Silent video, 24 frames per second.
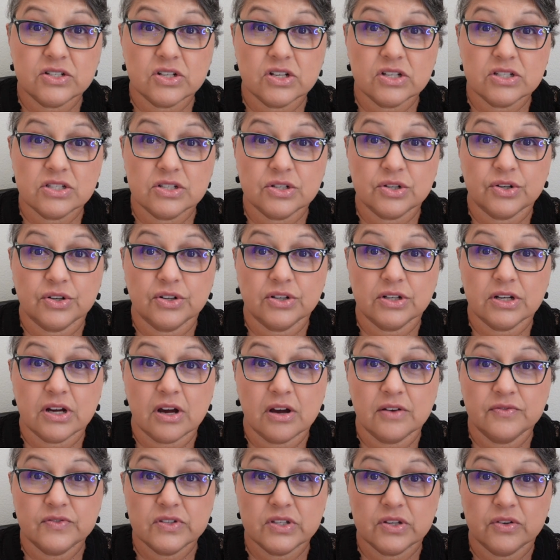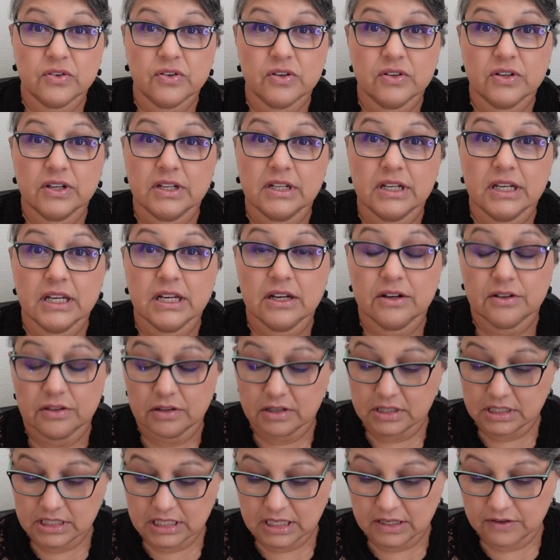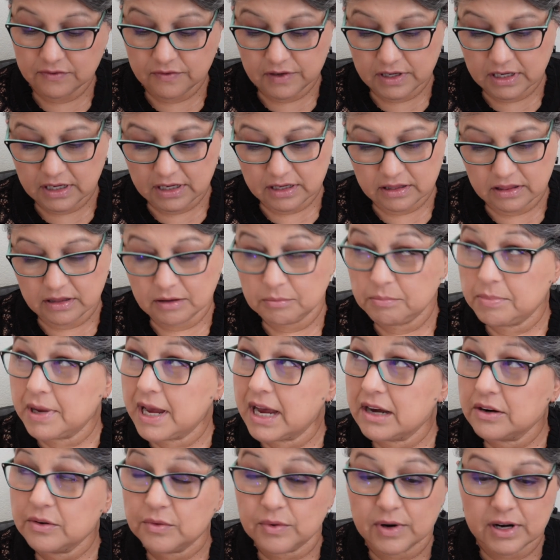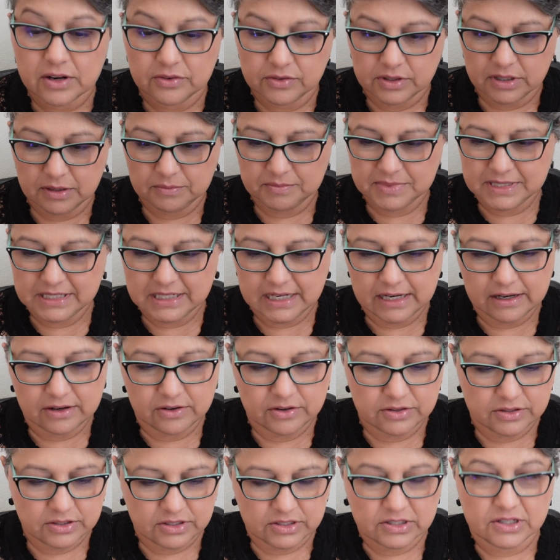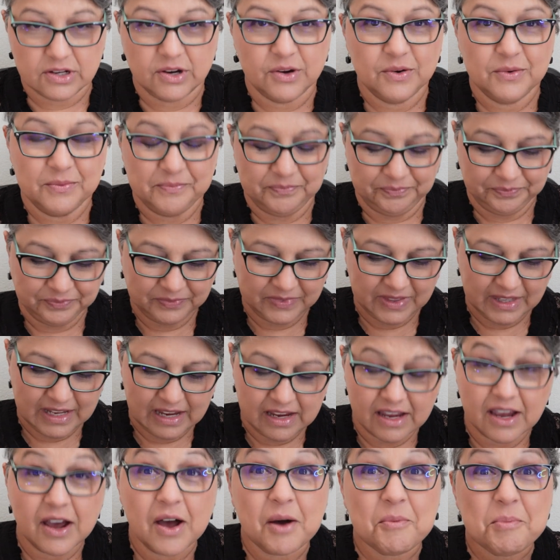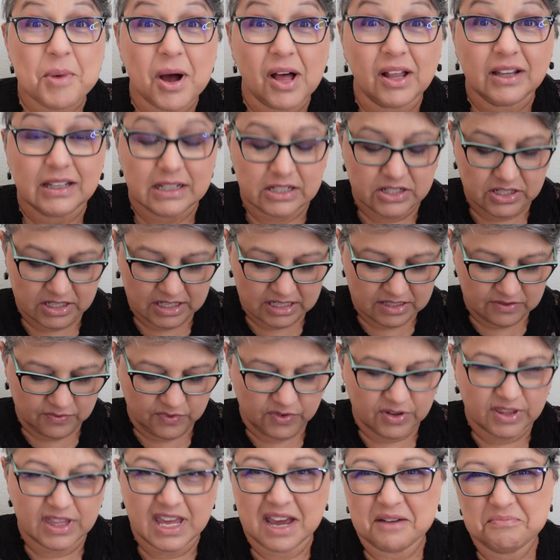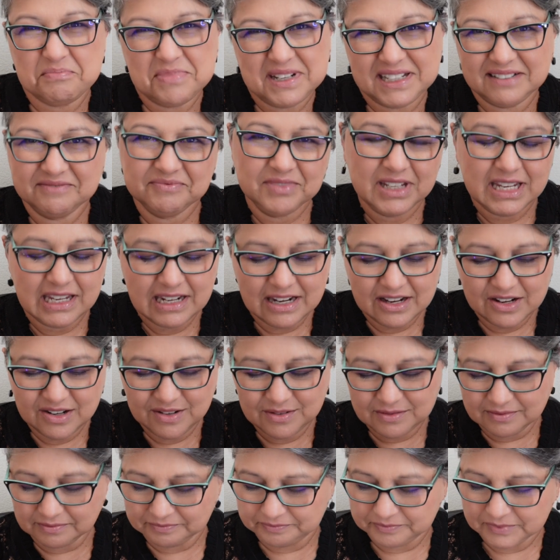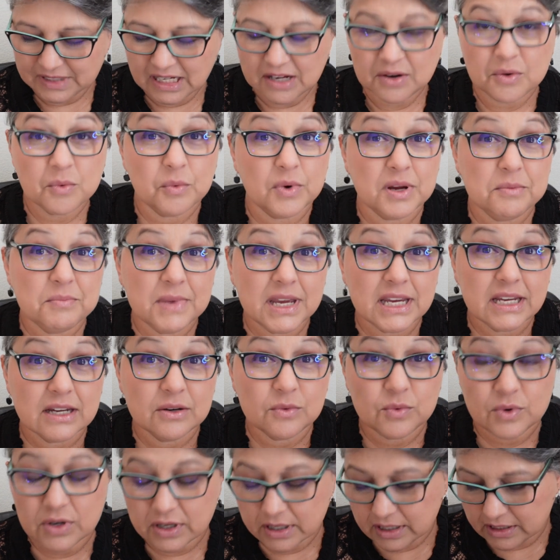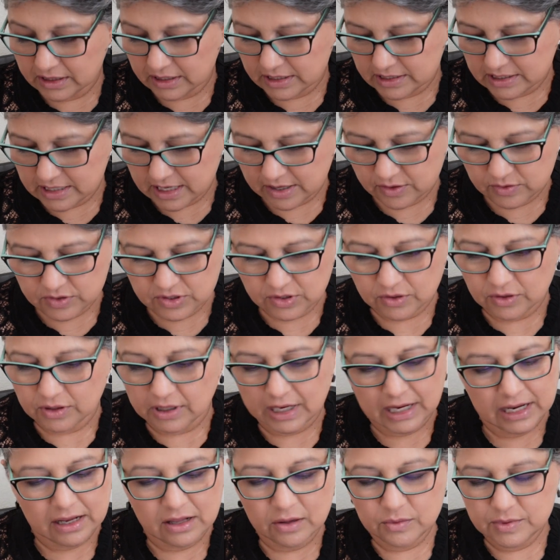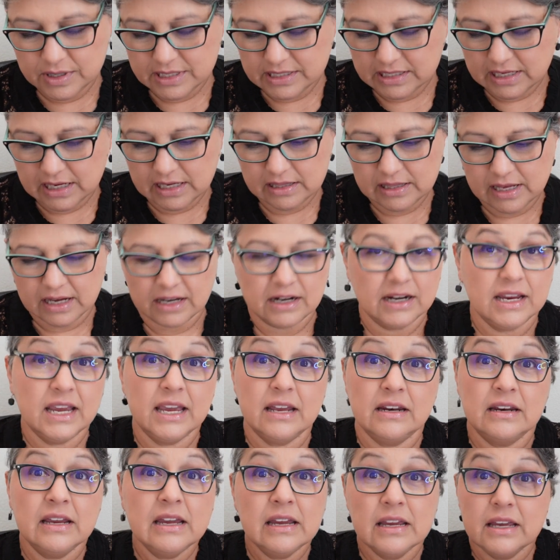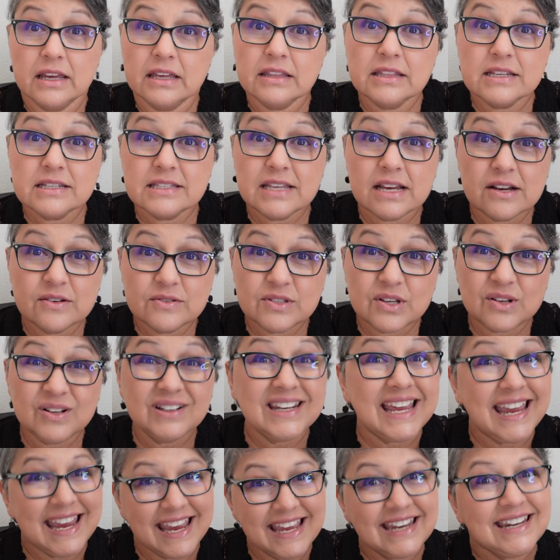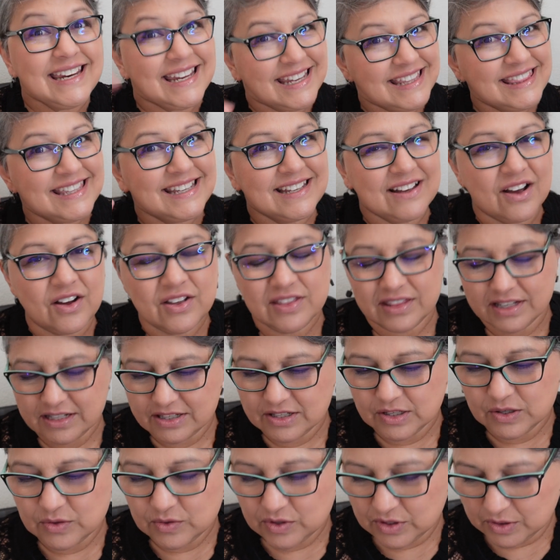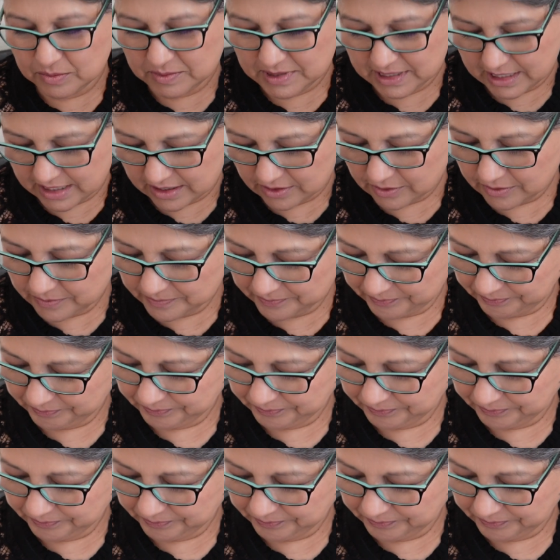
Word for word: just turned off so you can hear the TV in the background upstairs, so apologies for that. But, you know, we make it work in this household. I always say that, and in this household and in the, on this YouTube channel.